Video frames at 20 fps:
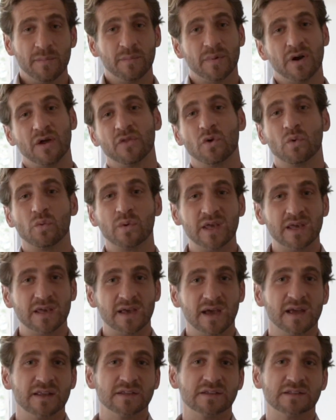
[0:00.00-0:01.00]
But on the
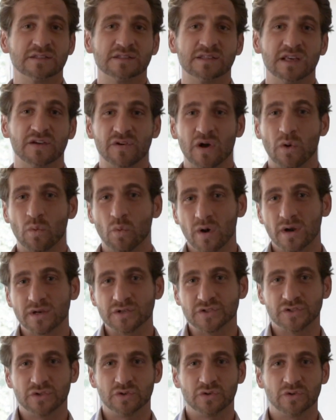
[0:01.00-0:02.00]
weekends, if I
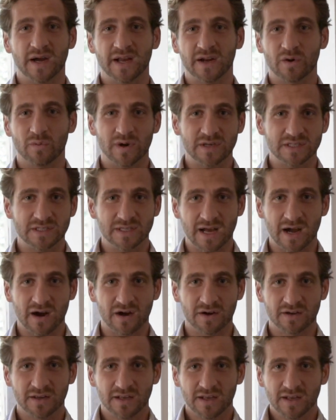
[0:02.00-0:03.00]
want to, I can rent it
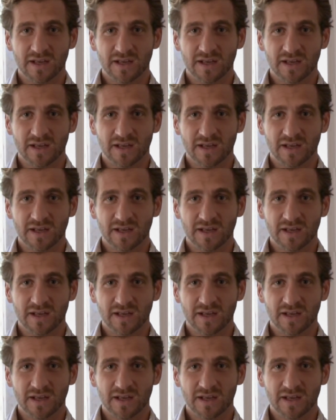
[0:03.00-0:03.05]
out.